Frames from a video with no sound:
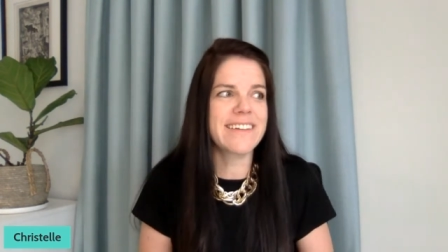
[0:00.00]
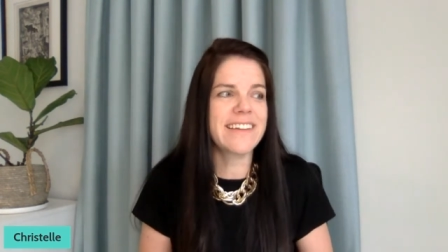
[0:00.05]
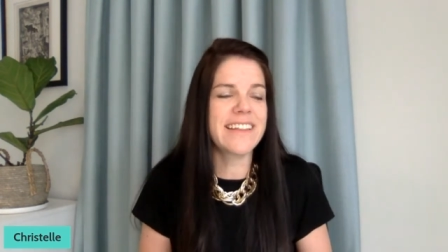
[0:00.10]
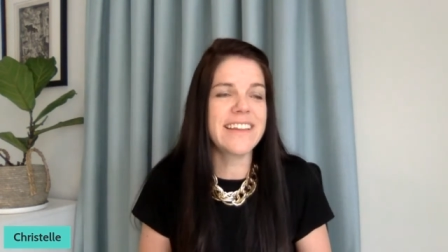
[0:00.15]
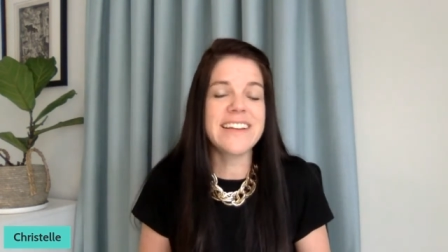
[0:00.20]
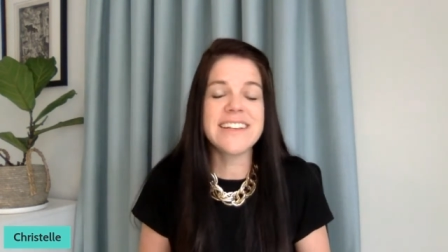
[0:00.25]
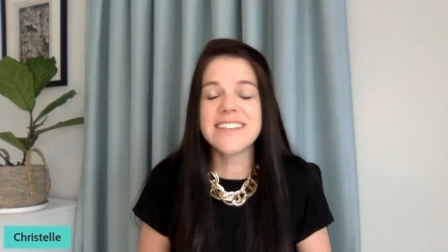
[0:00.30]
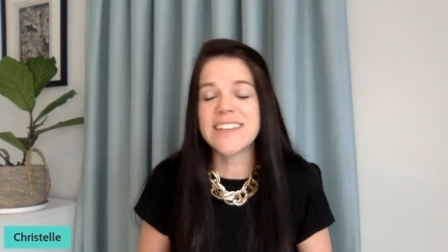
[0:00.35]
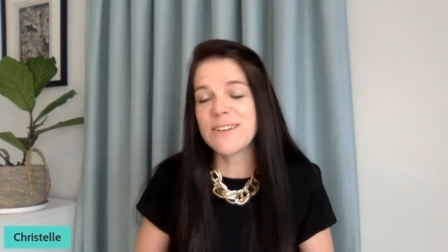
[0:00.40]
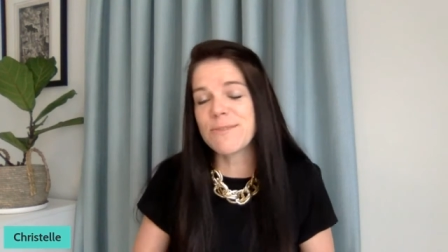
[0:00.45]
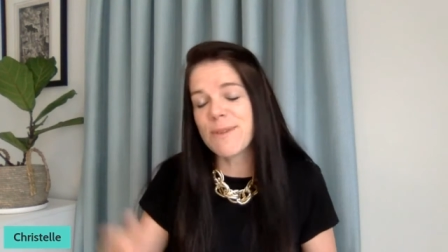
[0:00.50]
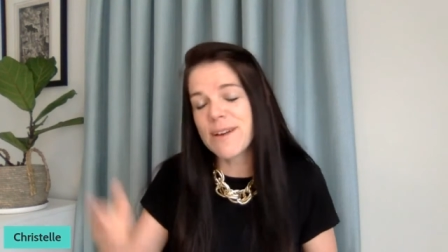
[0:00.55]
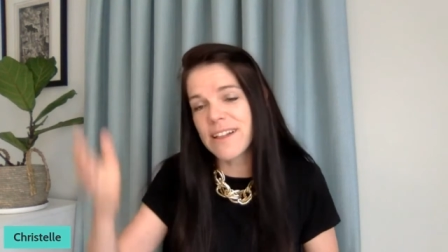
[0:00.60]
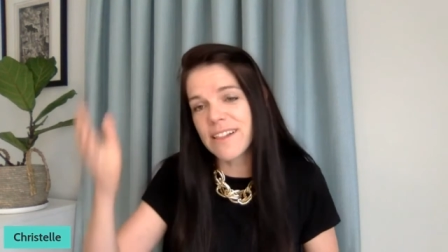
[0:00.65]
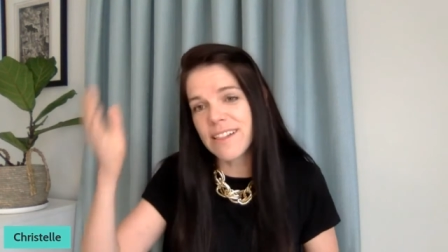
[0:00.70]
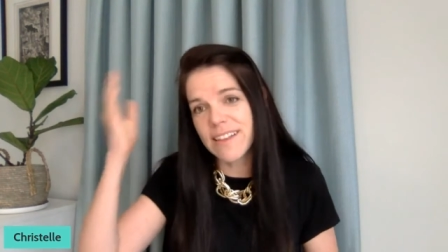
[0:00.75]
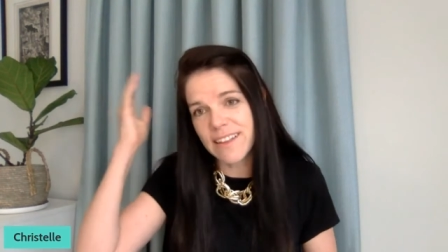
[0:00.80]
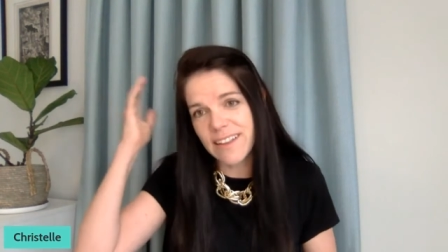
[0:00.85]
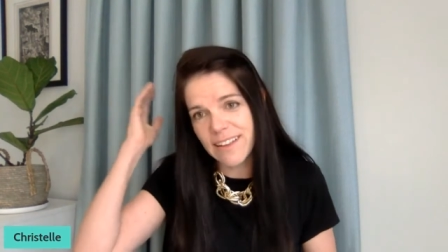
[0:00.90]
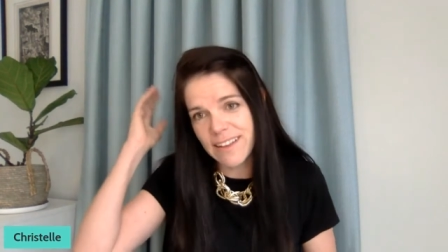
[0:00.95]
And then he said,
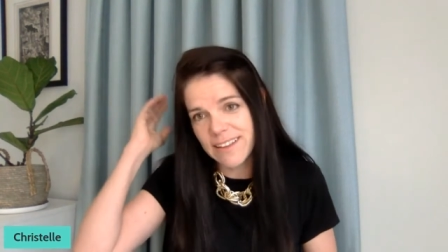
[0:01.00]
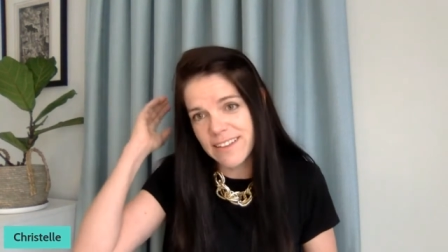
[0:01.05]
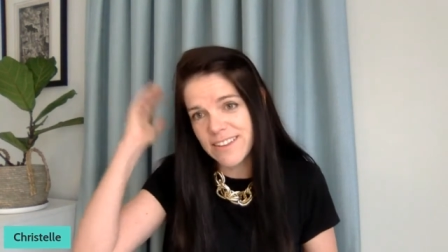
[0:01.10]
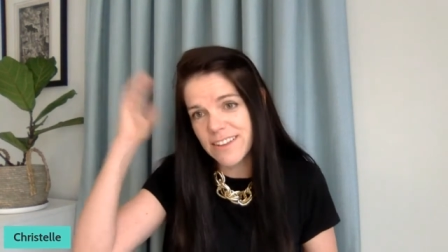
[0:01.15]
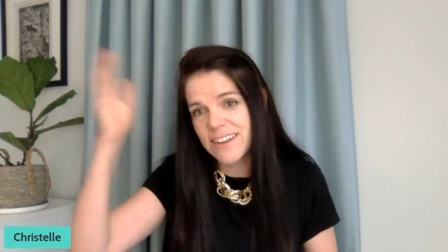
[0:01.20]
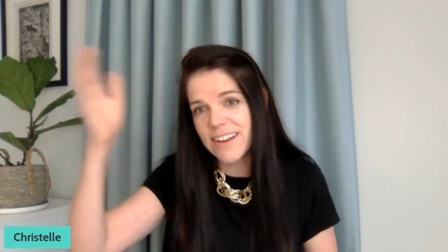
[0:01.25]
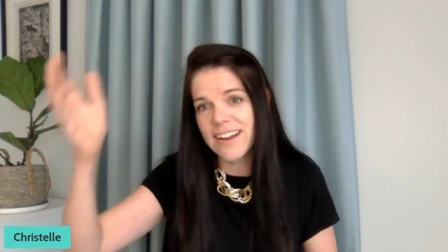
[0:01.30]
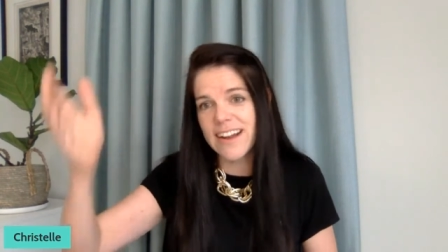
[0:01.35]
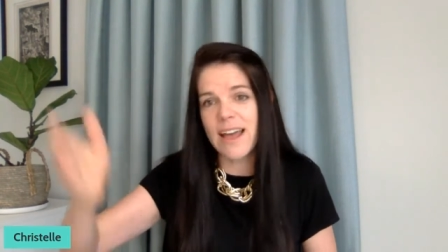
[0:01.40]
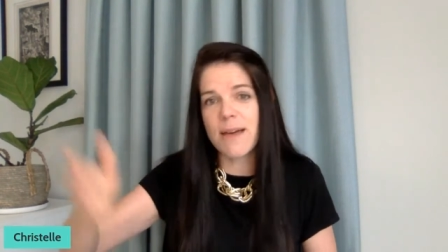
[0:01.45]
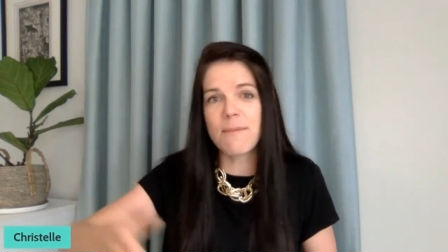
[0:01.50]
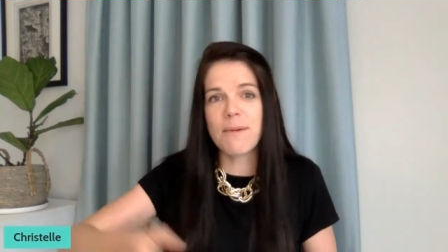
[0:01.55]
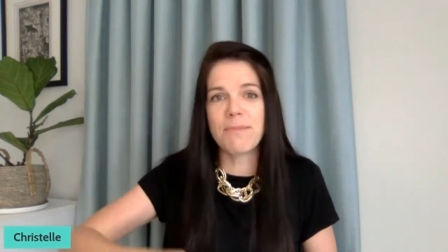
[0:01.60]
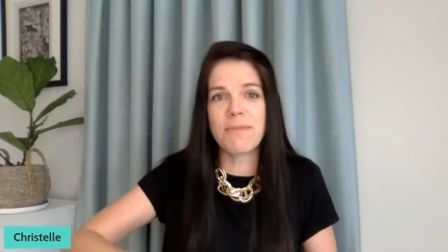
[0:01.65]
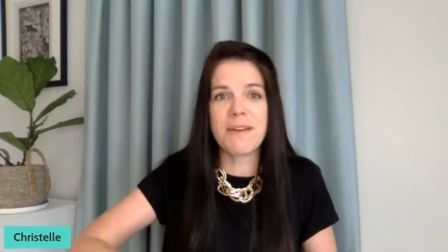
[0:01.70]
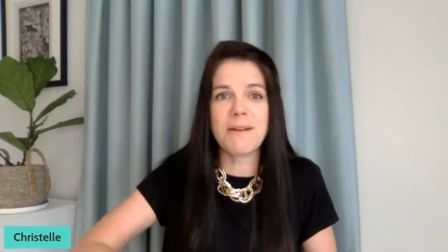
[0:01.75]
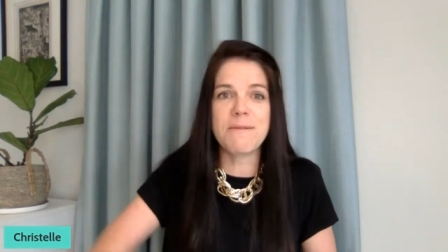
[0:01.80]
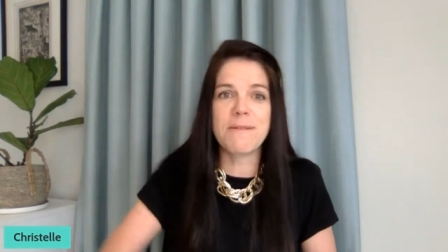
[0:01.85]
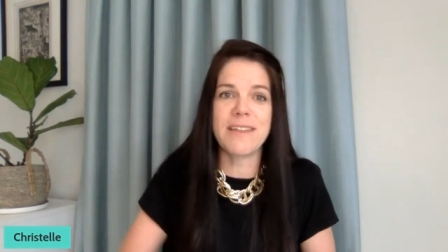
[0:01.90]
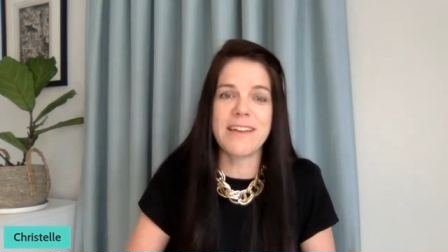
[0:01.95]
Well, he's going to climb
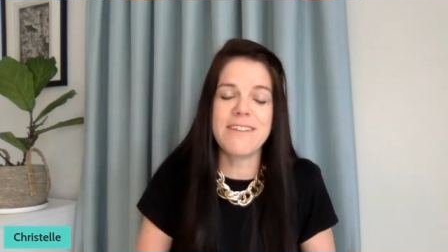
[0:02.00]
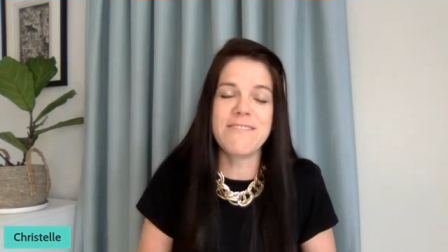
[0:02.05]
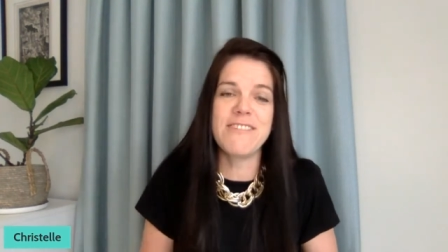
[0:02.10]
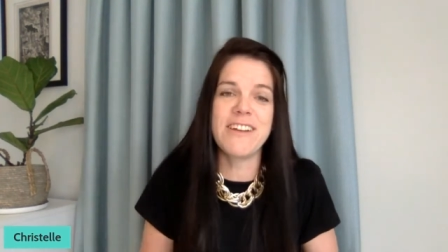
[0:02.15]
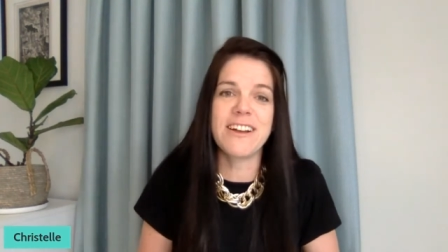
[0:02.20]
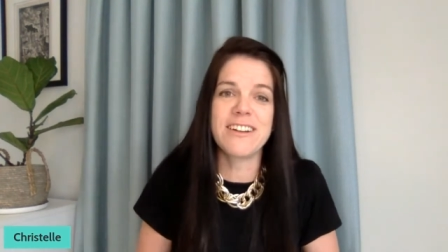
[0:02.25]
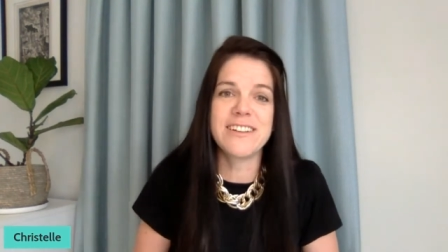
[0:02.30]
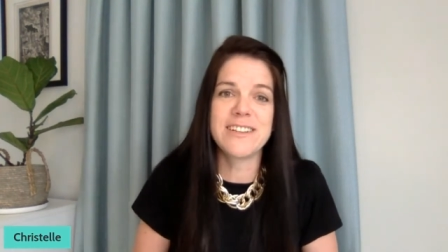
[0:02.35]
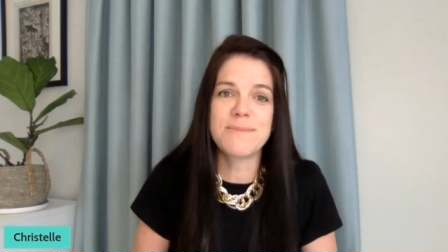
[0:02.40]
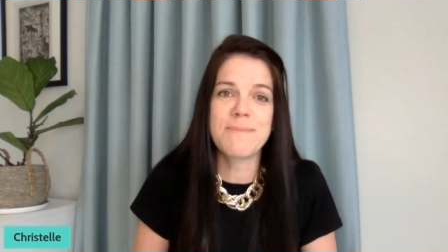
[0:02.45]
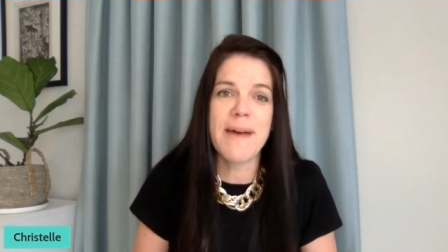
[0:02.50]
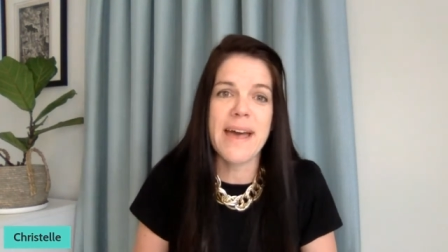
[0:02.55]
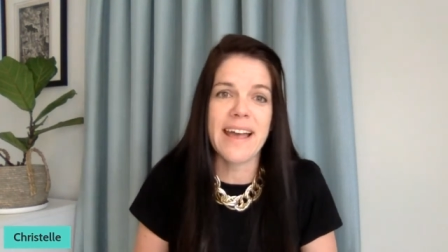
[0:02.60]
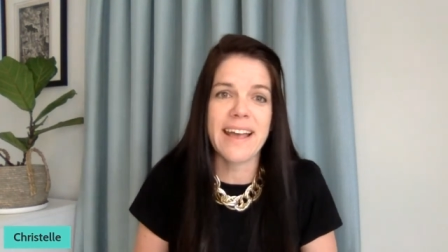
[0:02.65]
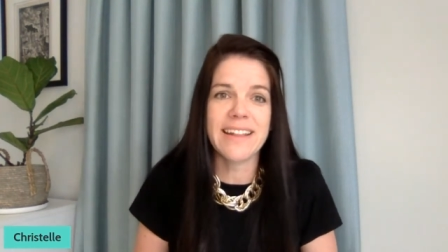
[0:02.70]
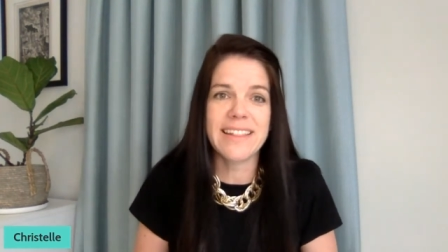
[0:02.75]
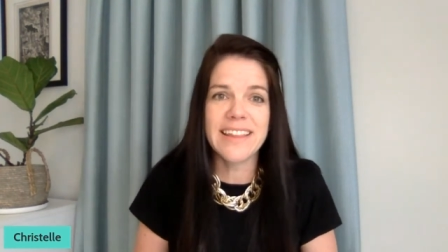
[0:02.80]
up there with Henry on his back.